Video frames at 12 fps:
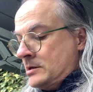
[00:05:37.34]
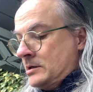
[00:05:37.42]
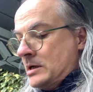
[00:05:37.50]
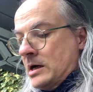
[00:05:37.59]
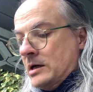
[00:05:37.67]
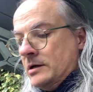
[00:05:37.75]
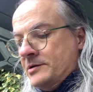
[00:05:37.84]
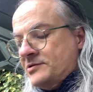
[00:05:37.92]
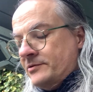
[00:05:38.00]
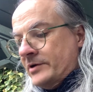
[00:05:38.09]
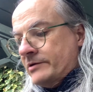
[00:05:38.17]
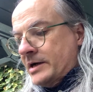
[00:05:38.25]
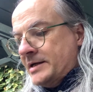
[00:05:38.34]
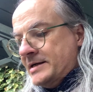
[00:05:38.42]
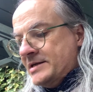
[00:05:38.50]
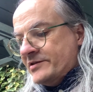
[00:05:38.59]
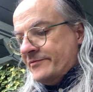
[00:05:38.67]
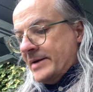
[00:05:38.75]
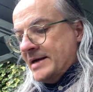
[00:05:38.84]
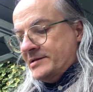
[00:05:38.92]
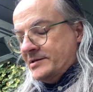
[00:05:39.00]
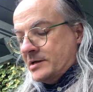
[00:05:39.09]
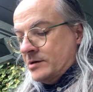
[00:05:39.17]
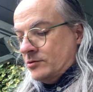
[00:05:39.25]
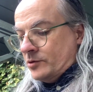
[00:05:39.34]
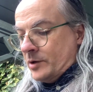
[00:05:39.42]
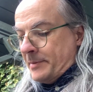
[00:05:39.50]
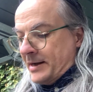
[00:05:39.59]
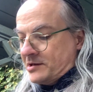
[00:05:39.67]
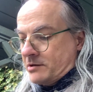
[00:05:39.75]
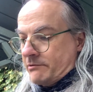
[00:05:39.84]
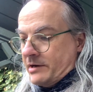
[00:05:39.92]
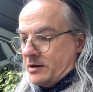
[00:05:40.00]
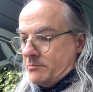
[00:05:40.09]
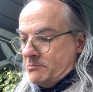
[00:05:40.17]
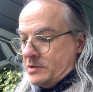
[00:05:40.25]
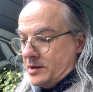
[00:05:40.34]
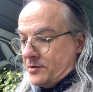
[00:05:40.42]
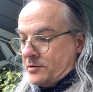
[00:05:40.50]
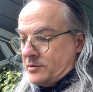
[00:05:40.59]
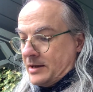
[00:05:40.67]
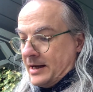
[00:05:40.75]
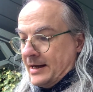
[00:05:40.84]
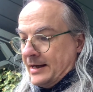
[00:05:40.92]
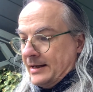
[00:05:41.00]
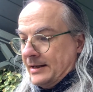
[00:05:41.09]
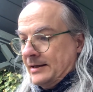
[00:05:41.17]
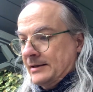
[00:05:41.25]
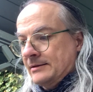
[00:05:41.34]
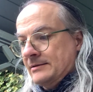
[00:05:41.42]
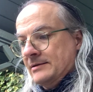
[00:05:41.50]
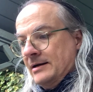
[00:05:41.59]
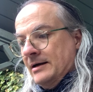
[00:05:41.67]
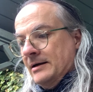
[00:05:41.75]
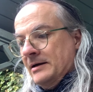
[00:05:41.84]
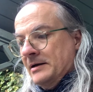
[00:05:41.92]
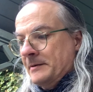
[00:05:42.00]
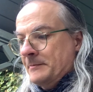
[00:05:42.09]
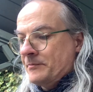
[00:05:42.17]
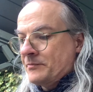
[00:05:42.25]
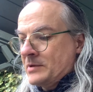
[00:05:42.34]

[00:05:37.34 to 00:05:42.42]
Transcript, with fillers: yeah, I sort of our ideas of mazes go all the way back to Greek myth and um,